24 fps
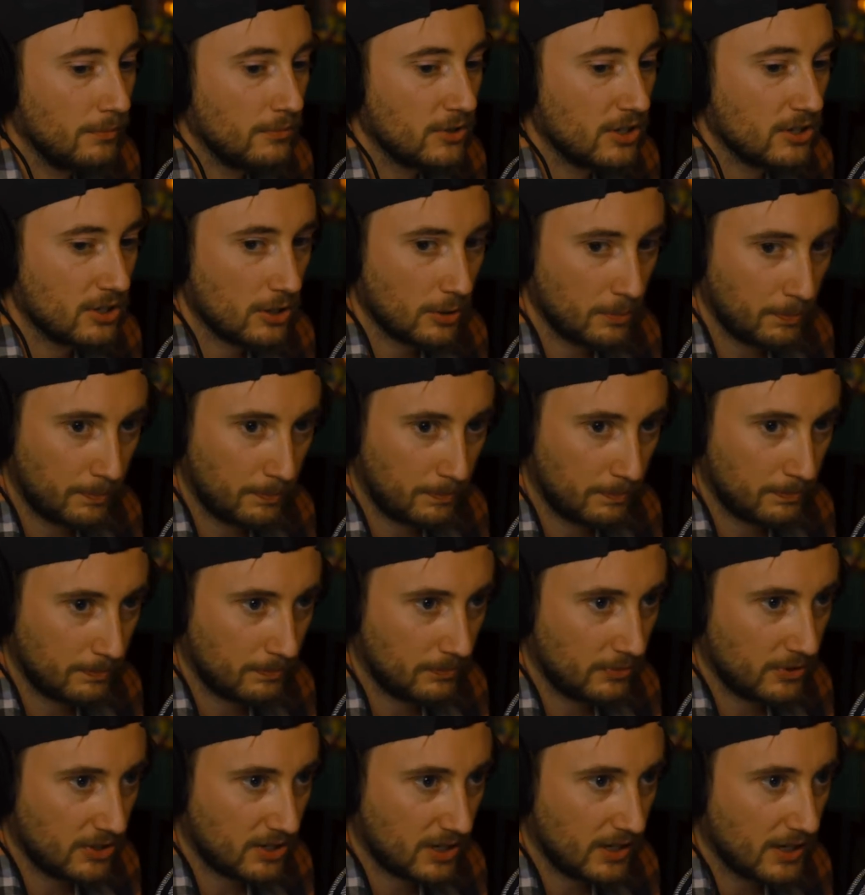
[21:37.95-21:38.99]
just
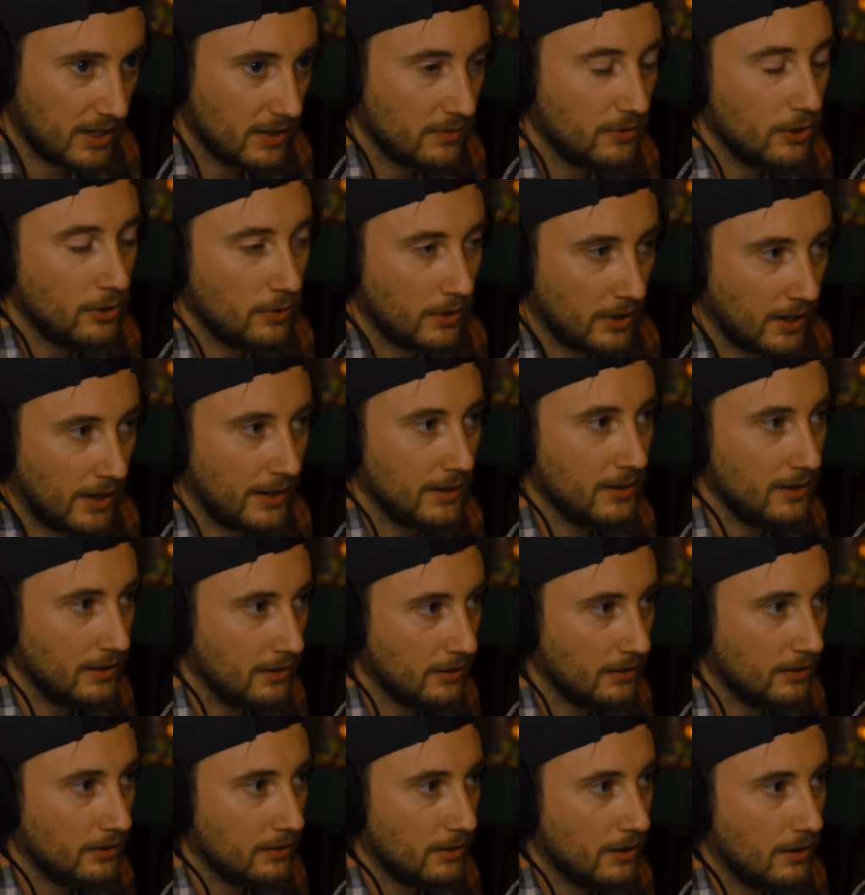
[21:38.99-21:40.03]
to give you an
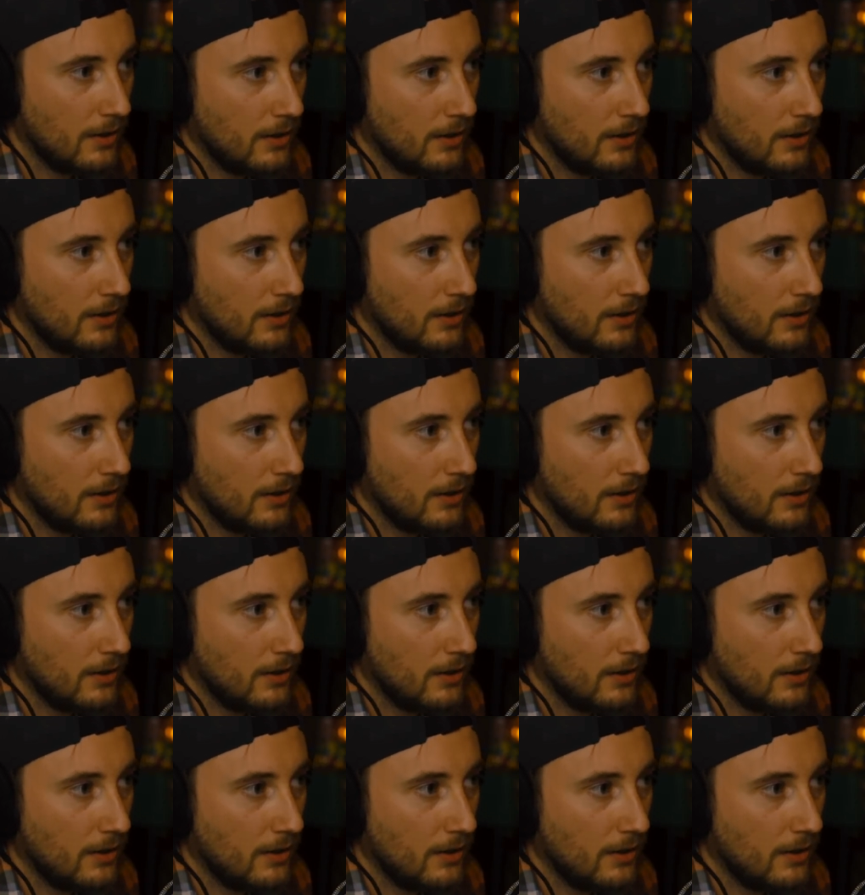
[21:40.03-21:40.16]
idea.